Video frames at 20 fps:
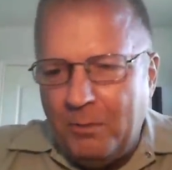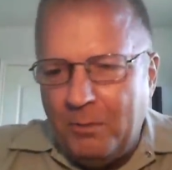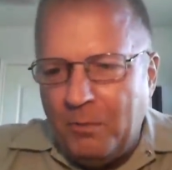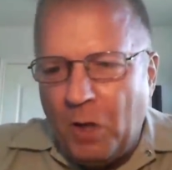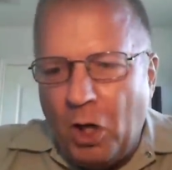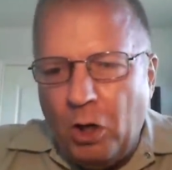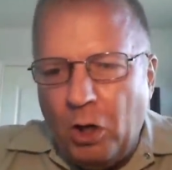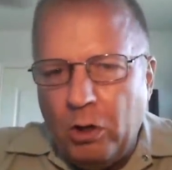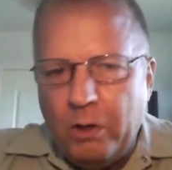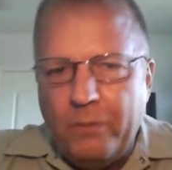
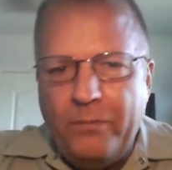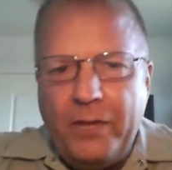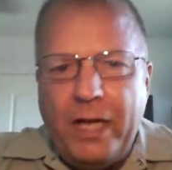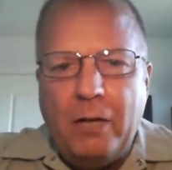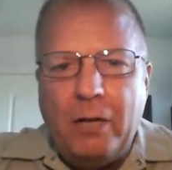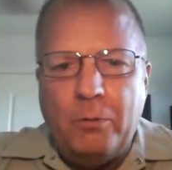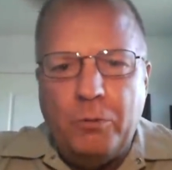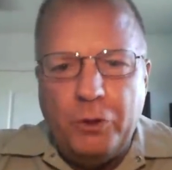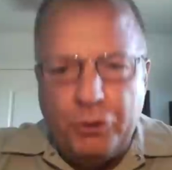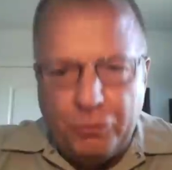Um, all of
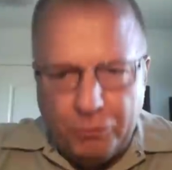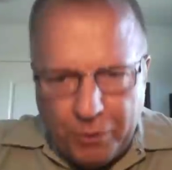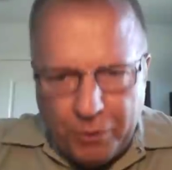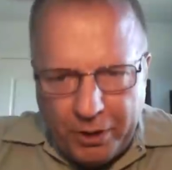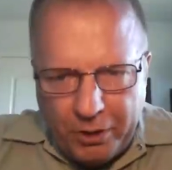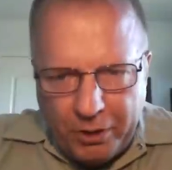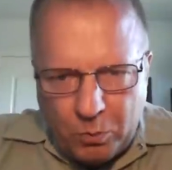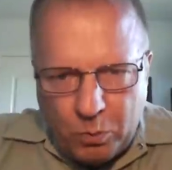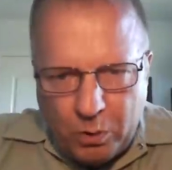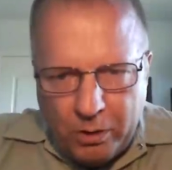that was
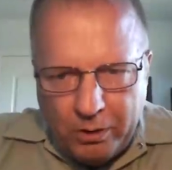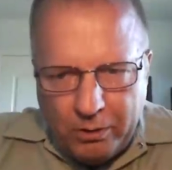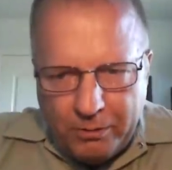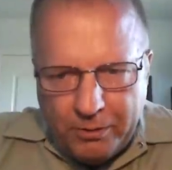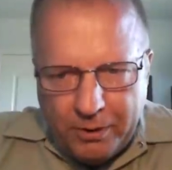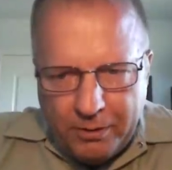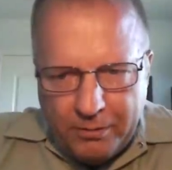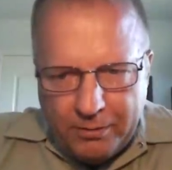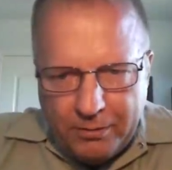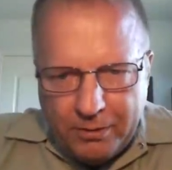real
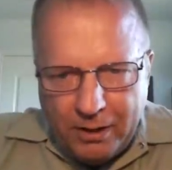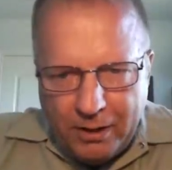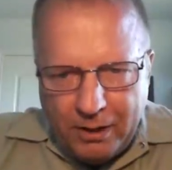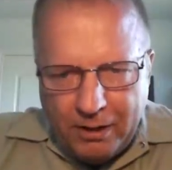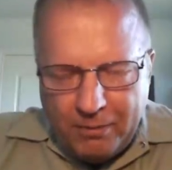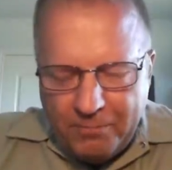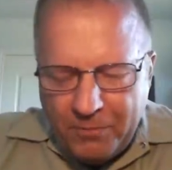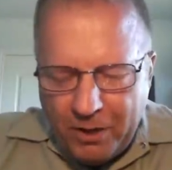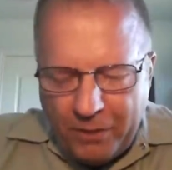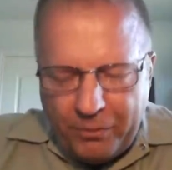world
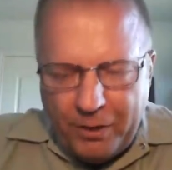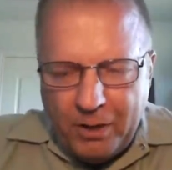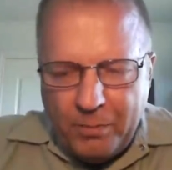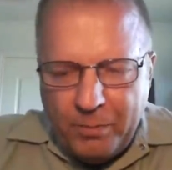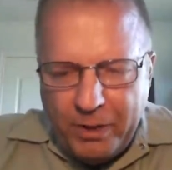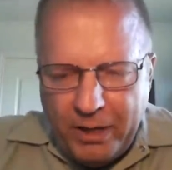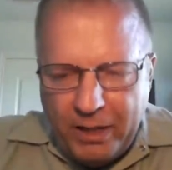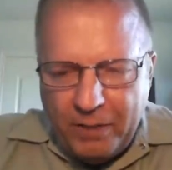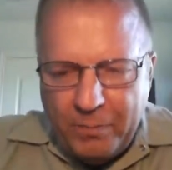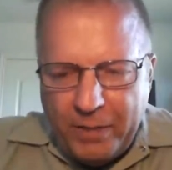um,
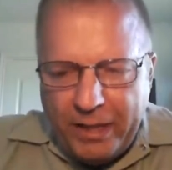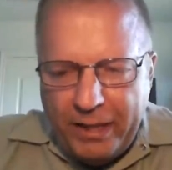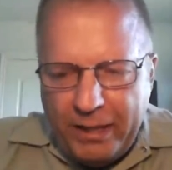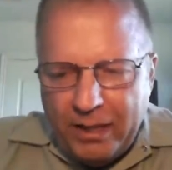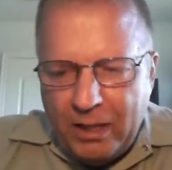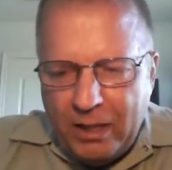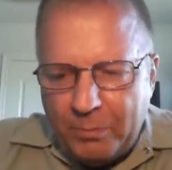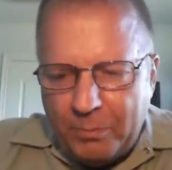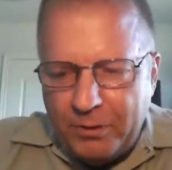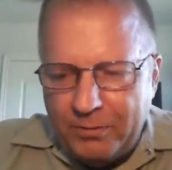nothing being
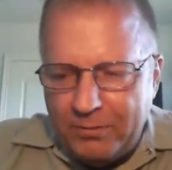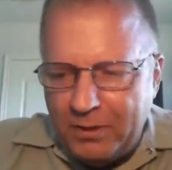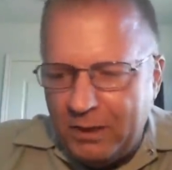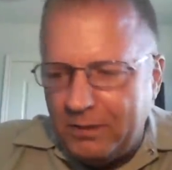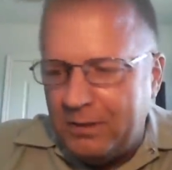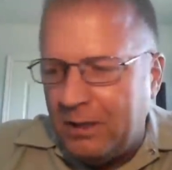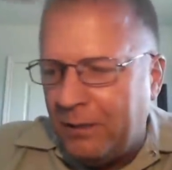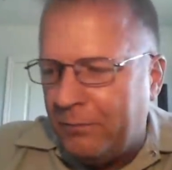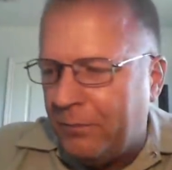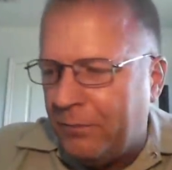made up.
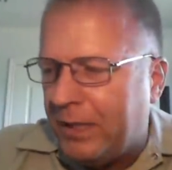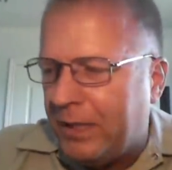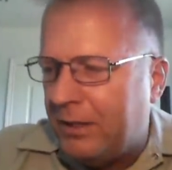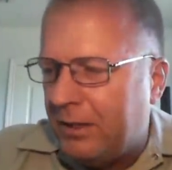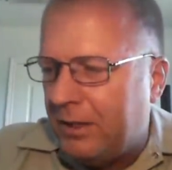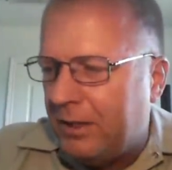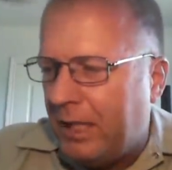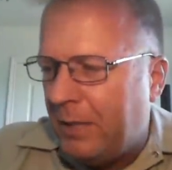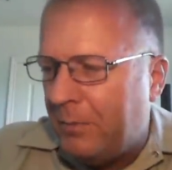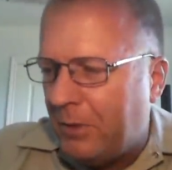I
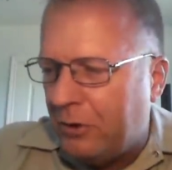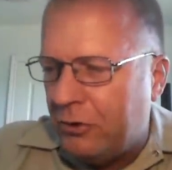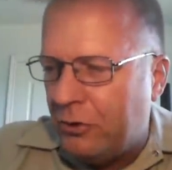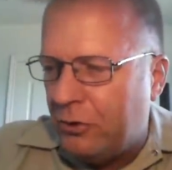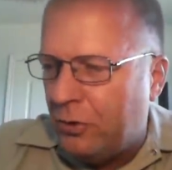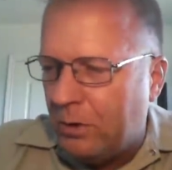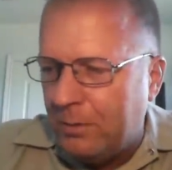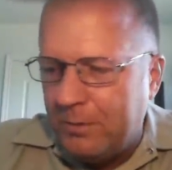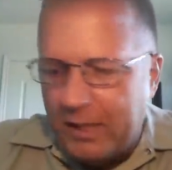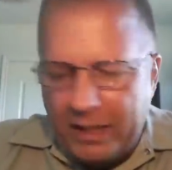forget the name of the
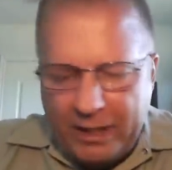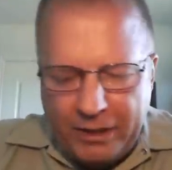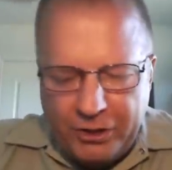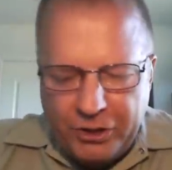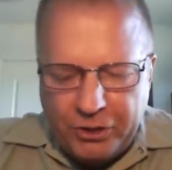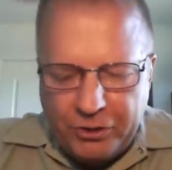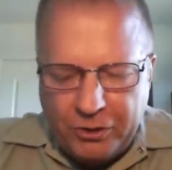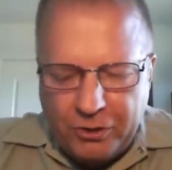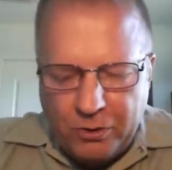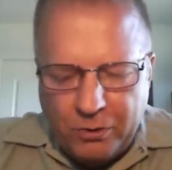storm that
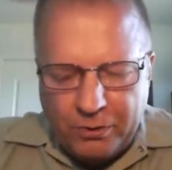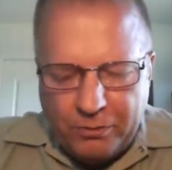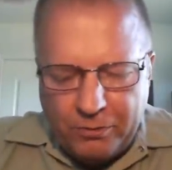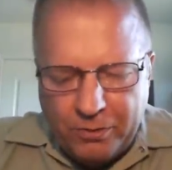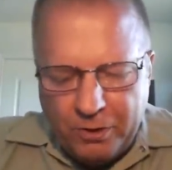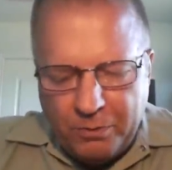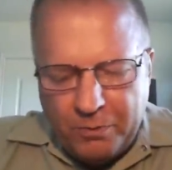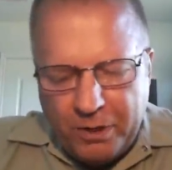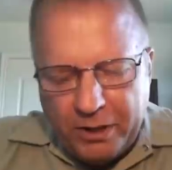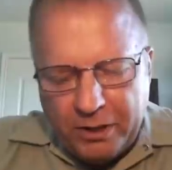had just
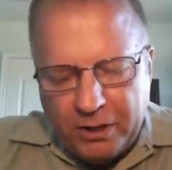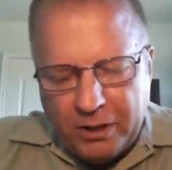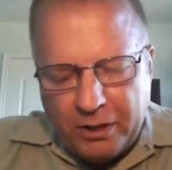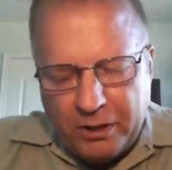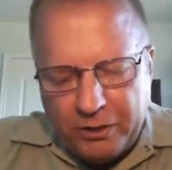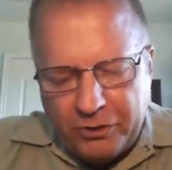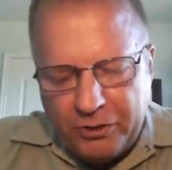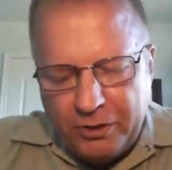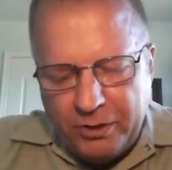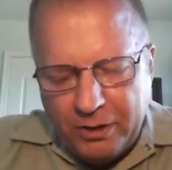gone through, but it
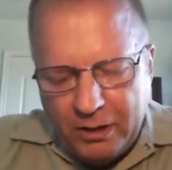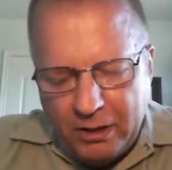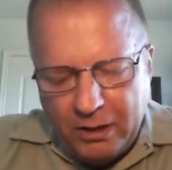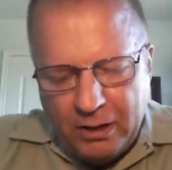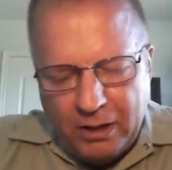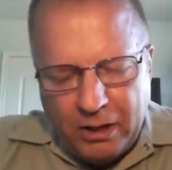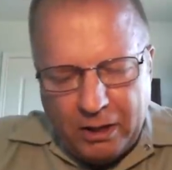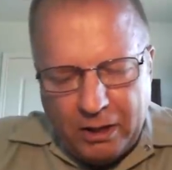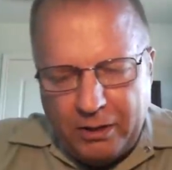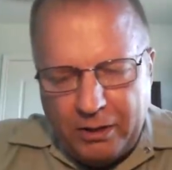caused
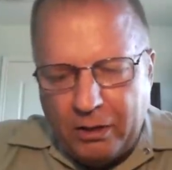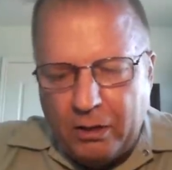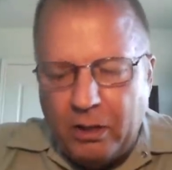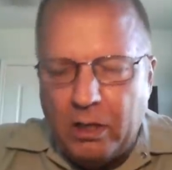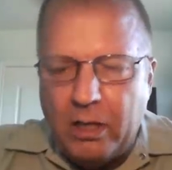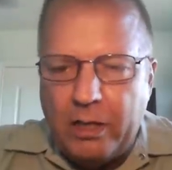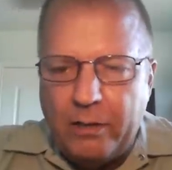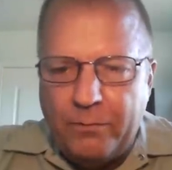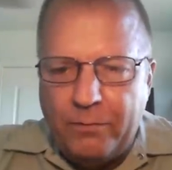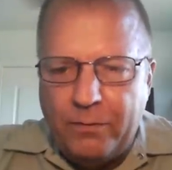a, a
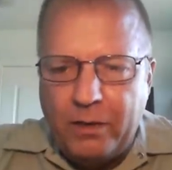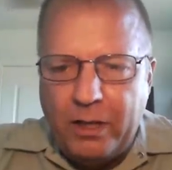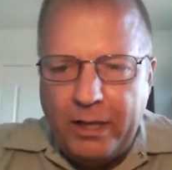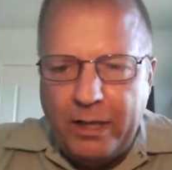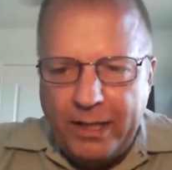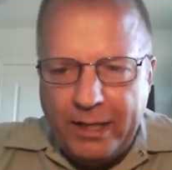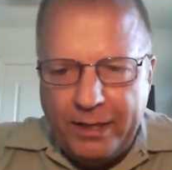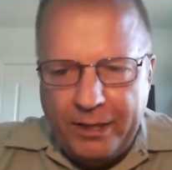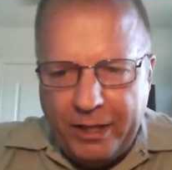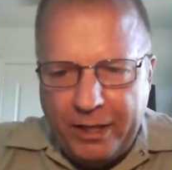lot of
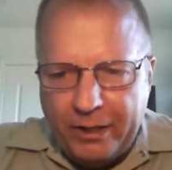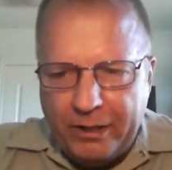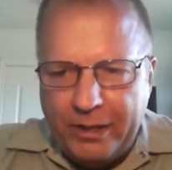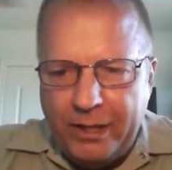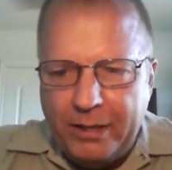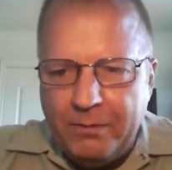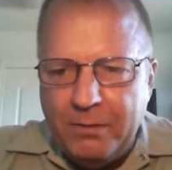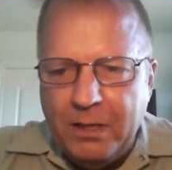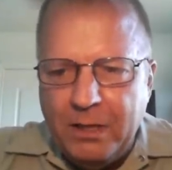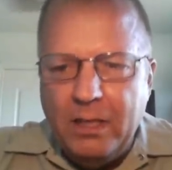flooding in the
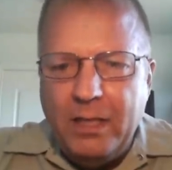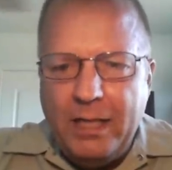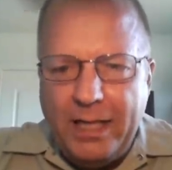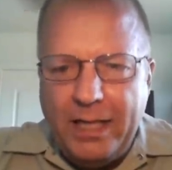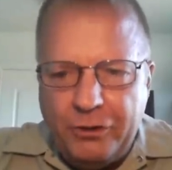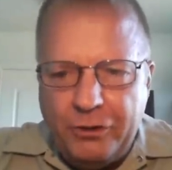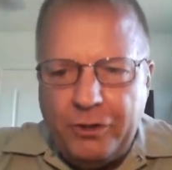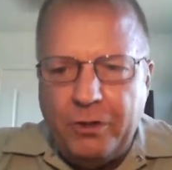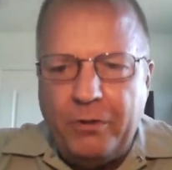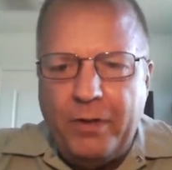area.
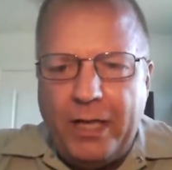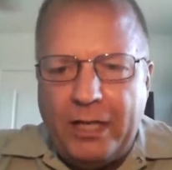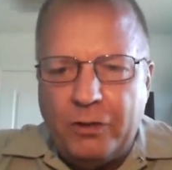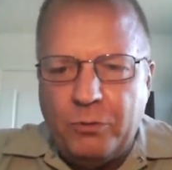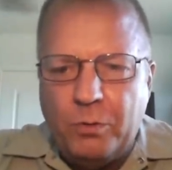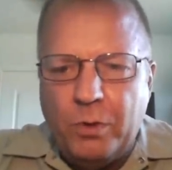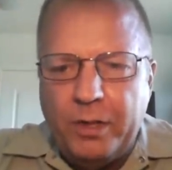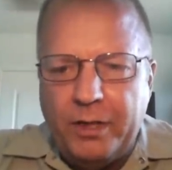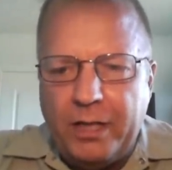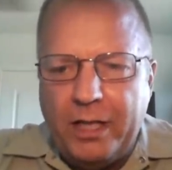And so
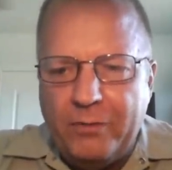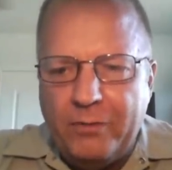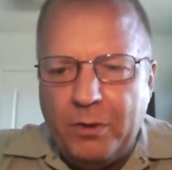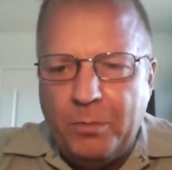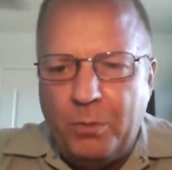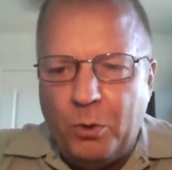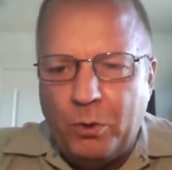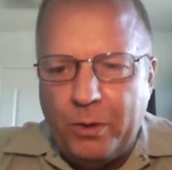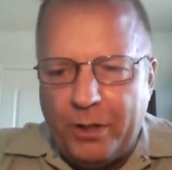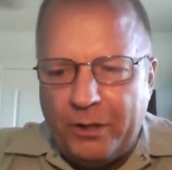that's what they
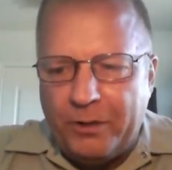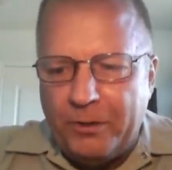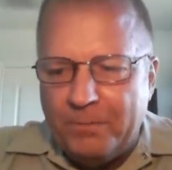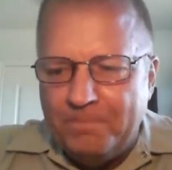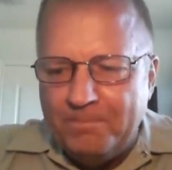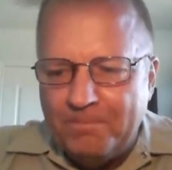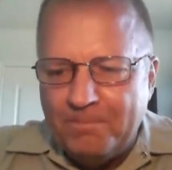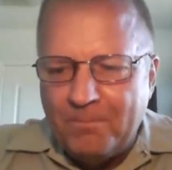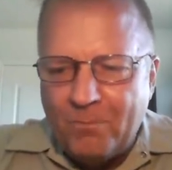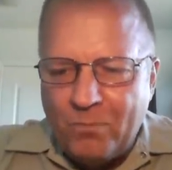
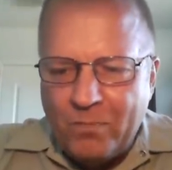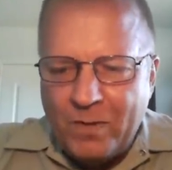reported.